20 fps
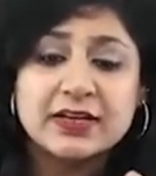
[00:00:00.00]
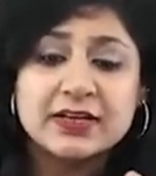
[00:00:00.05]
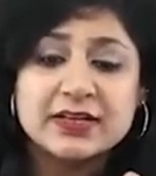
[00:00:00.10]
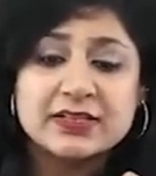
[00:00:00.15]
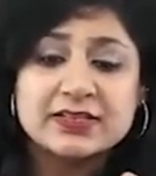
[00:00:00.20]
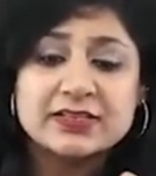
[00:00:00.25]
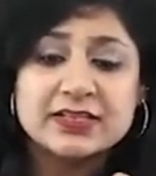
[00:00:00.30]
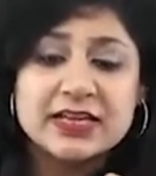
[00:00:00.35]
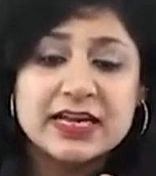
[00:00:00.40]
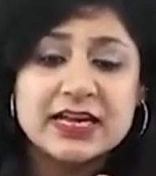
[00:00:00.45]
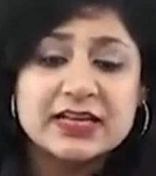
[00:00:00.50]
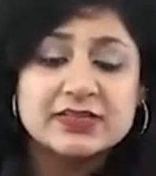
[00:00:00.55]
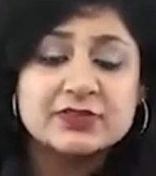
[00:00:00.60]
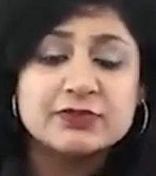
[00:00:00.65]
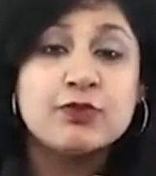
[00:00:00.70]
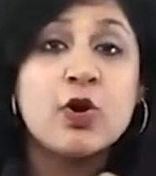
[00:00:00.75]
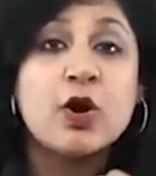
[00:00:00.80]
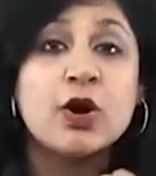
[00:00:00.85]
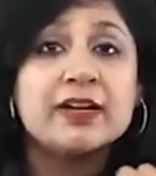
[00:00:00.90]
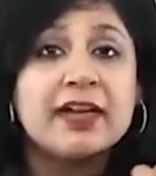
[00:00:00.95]
it is these
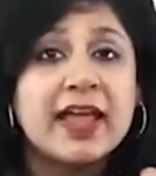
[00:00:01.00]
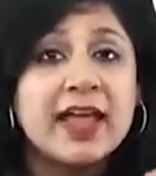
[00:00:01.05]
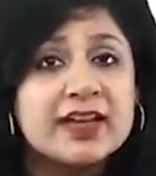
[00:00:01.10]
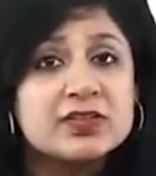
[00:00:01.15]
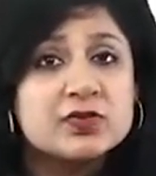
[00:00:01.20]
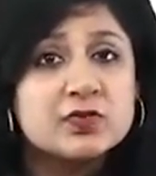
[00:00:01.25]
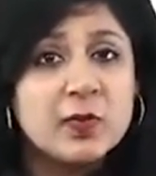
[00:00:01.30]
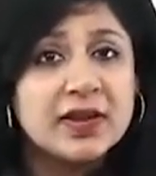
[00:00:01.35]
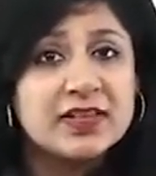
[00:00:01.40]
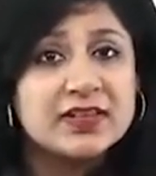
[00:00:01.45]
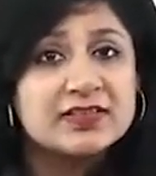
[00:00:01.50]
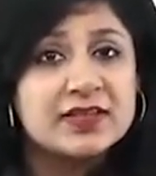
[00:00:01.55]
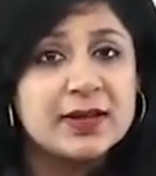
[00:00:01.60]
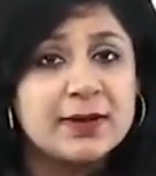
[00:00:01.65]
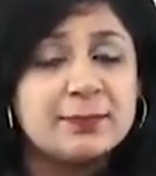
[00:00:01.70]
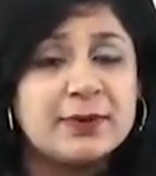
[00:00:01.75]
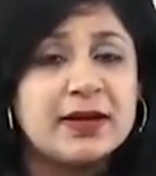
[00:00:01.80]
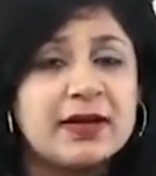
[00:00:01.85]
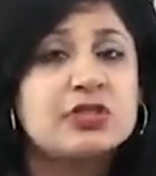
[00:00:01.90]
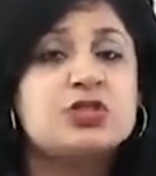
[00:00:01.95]
vortex veins
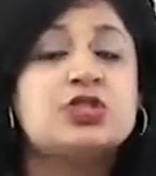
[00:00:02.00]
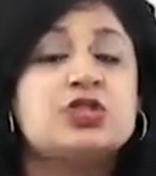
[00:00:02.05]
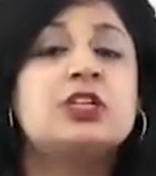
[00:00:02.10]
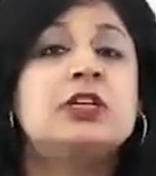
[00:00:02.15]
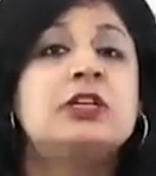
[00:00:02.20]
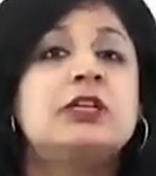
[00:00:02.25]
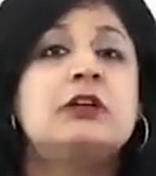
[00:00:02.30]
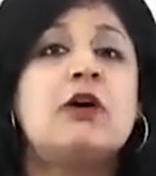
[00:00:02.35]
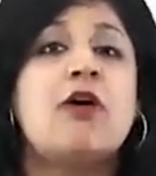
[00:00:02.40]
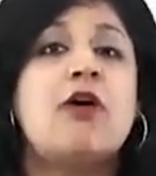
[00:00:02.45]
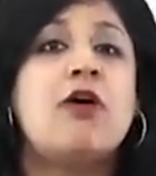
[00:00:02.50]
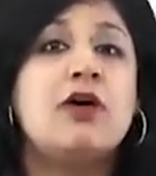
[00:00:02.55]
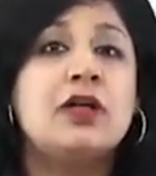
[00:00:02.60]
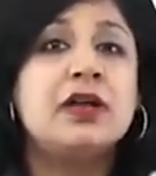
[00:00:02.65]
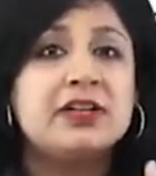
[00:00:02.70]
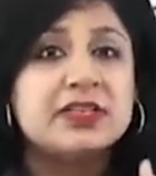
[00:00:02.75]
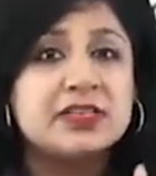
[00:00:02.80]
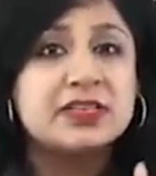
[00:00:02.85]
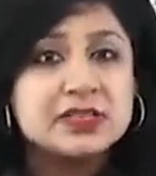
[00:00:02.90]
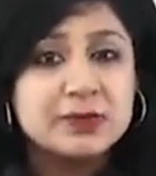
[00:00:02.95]
compression,
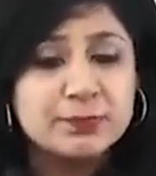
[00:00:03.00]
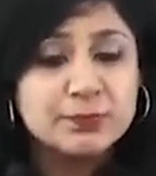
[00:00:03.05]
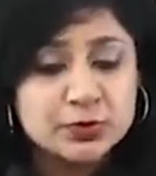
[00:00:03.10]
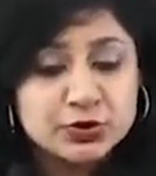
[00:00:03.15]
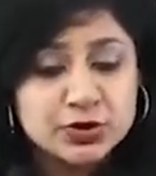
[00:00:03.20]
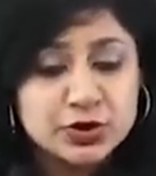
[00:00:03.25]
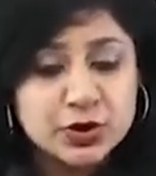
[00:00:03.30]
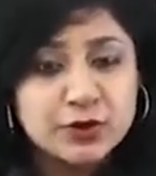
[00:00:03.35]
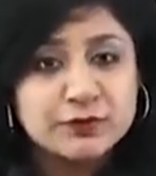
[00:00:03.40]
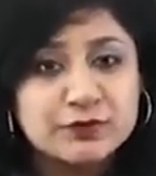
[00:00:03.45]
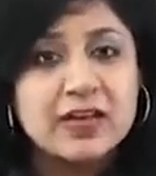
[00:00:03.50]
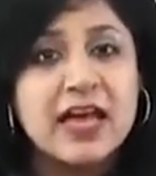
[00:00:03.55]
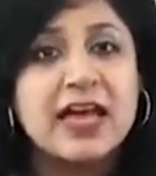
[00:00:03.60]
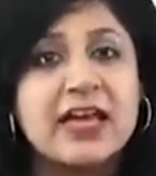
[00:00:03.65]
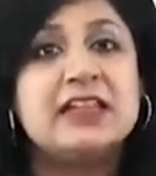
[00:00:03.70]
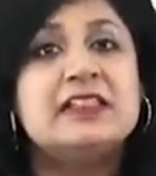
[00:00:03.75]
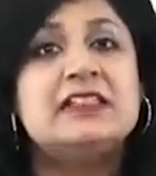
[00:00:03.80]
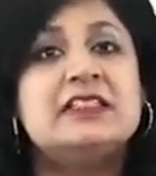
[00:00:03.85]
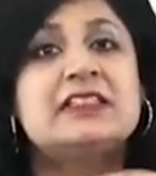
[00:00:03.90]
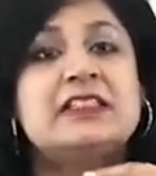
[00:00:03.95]
or it is the pushing of the
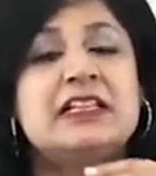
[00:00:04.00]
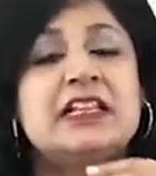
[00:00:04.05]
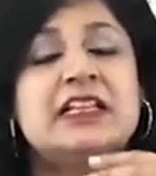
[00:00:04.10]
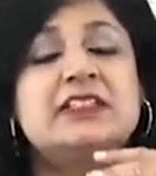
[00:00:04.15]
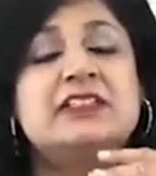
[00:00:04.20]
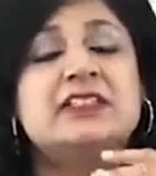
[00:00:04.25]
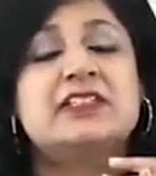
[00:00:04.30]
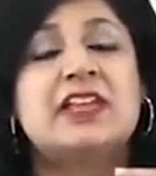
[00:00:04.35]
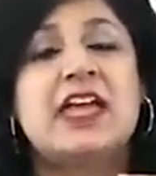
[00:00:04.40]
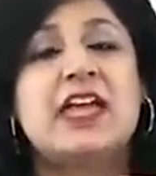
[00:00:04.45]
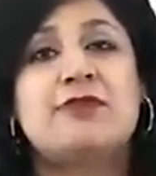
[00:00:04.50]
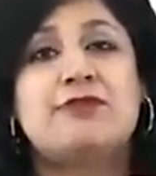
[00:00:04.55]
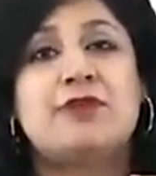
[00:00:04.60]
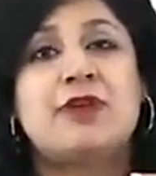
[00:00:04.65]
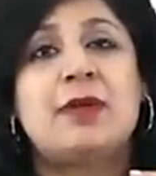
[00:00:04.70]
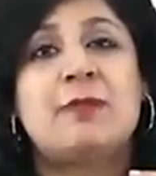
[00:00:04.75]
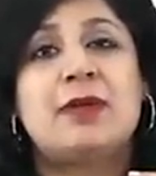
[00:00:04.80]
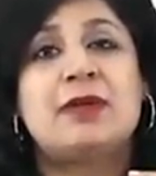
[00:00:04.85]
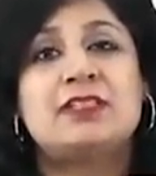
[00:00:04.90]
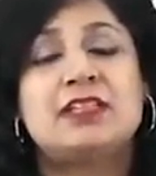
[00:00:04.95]
iris lens
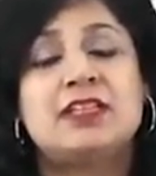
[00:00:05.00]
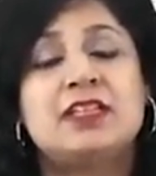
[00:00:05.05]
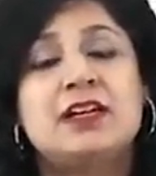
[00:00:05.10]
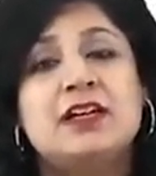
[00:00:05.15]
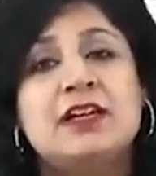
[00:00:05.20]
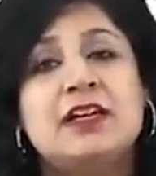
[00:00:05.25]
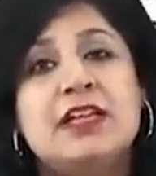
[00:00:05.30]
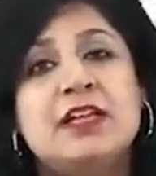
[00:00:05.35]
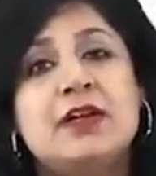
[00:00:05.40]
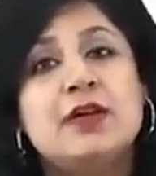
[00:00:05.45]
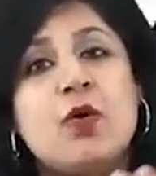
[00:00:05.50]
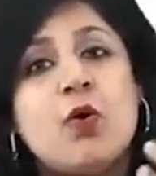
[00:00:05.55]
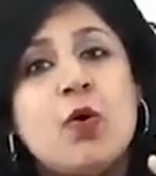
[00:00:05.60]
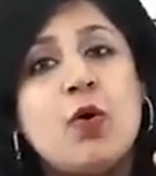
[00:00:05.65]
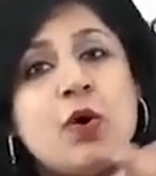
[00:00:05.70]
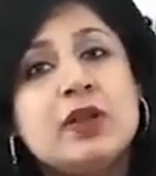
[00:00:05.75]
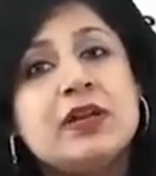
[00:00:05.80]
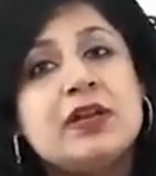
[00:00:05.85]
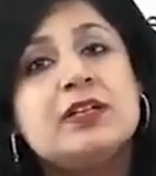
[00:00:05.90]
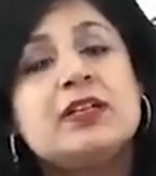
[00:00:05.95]
diaphragm anteriorly,
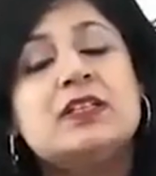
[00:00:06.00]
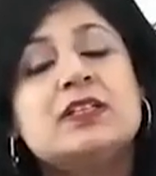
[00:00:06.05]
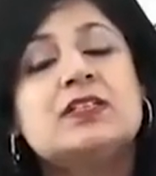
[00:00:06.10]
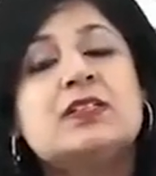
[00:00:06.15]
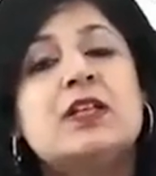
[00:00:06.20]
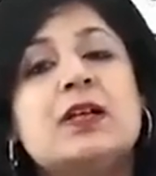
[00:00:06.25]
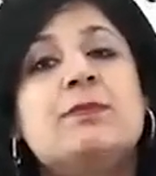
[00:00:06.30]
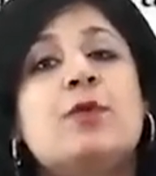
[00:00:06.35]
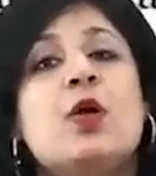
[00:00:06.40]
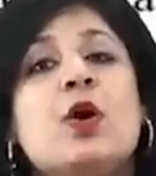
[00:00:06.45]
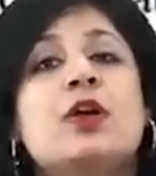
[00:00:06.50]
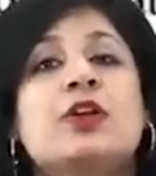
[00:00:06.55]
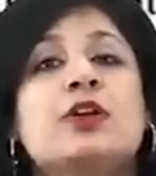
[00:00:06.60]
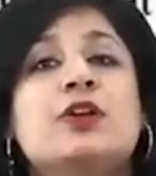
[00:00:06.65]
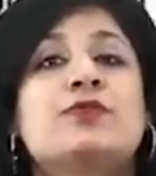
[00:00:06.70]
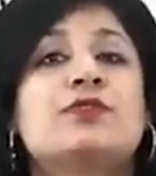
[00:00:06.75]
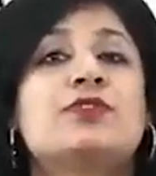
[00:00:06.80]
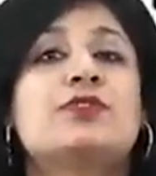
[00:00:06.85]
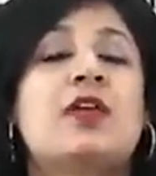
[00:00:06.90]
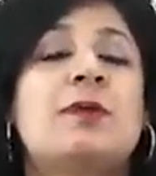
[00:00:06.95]
or it is the
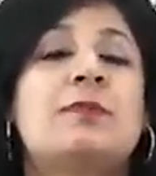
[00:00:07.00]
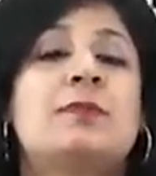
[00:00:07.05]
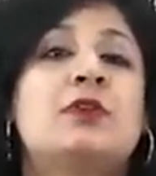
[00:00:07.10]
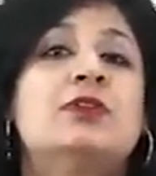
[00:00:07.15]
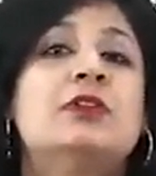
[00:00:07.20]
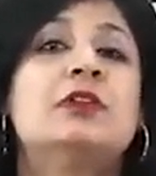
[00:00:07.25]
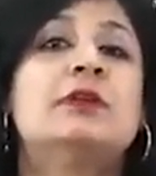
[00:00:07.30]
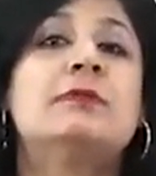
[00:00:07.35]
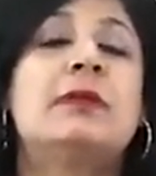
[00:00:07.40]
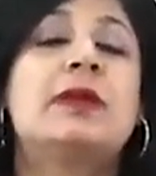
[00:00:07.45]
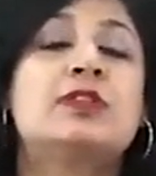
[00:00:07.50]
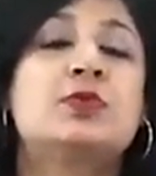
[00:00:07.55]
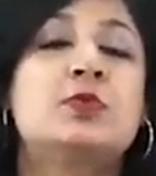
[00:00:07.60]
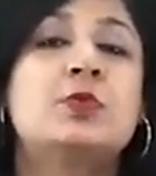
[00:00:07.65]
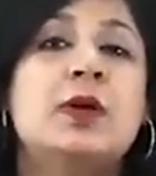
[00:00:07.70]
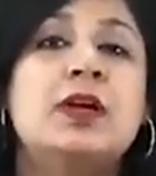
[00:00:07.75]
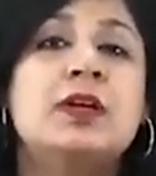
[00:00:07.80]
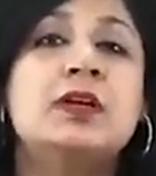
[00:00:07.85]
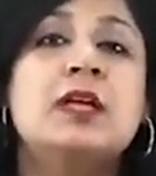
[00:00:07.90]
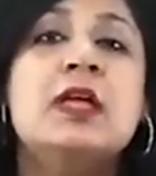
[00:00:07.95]
blockade of the trabecular
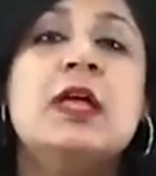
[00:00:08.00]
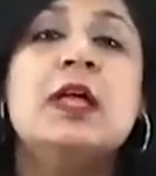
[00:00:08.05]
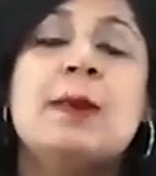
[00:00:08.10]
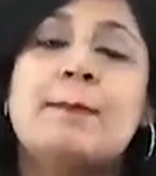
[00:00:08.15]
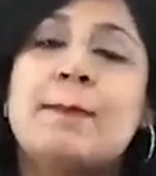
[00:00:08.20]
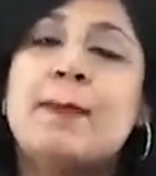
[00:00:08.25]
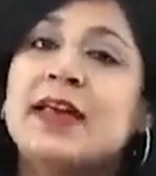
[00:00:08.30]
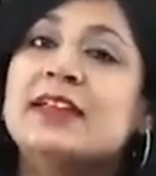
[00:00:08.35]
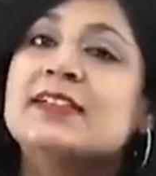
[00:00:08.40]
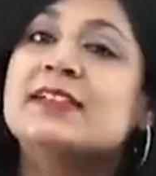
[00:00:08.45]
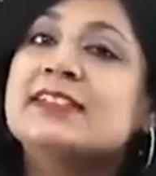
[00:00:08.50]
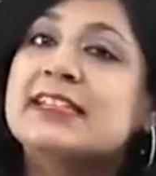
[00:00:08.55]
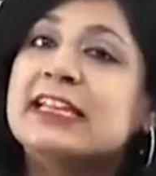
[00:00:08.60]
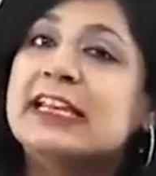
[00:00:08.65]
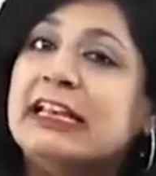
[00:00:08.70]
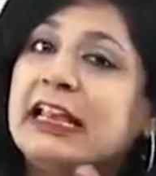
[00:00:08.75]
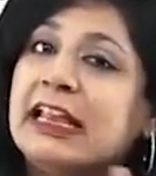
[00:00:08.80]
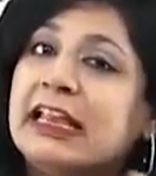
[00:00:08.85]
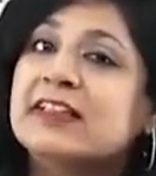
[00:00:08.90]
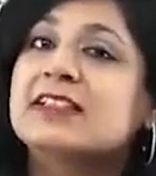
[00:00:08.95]
meshwork by its
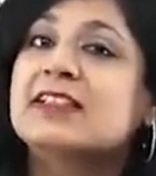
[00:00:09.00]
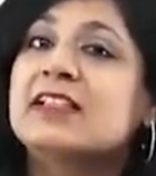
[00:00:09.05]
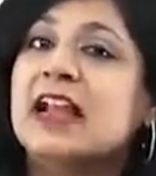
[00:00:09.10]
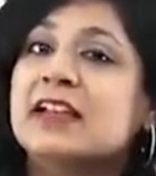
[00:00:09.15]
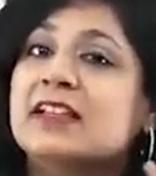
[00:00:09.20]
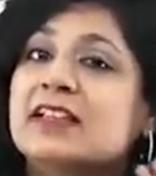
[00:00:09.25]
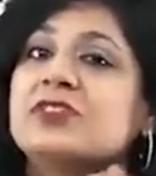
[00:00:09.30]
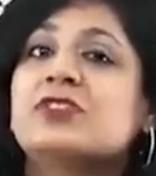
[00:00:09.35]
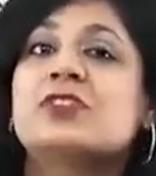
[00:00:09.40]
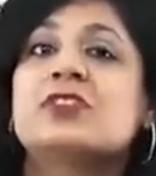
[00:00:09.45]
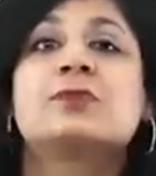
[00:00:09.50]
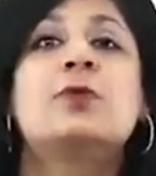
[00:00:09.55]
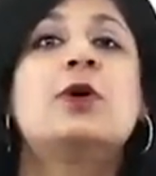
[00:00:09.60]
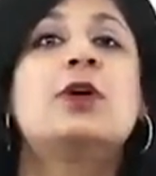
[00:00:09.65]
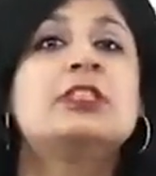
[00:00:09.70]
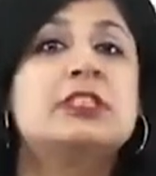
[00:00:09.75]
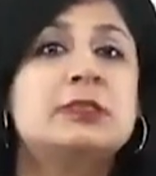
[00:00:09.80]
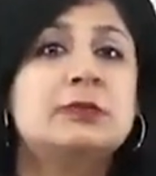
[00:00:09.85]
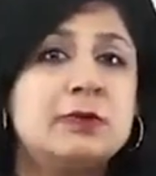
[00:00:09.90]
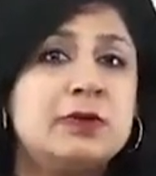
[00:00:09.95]
seedlings that is
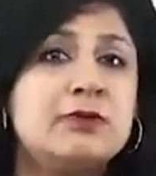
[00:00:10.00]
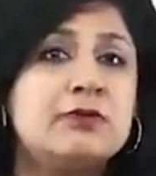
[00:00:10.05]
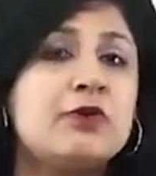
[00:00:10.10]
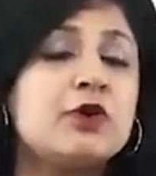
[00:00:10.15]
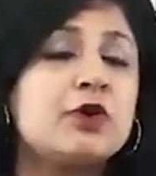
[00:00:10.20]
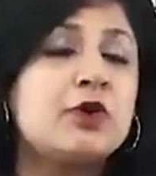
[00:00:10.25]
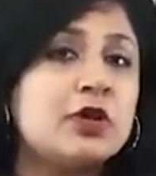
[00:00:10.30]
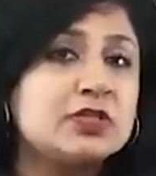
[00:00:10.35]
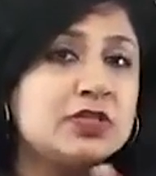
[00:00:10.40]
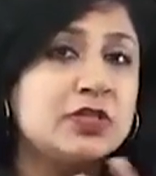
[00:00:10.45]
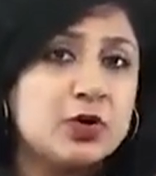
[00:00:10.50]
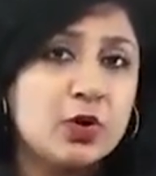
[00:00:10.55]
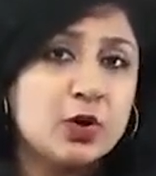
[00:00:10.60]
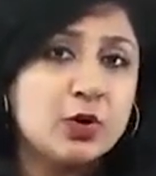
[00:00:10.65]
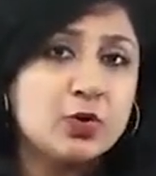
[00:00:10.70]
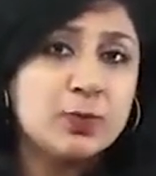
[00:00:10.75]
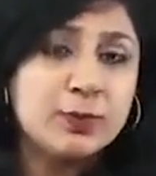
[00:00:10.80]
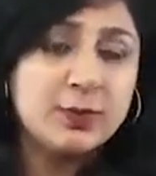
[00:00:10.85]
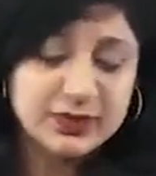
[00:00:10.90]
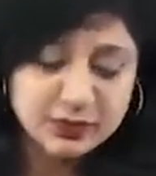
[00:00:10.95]
responsible for causing
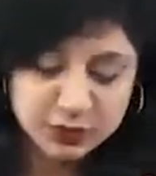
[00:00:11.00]
glaucoma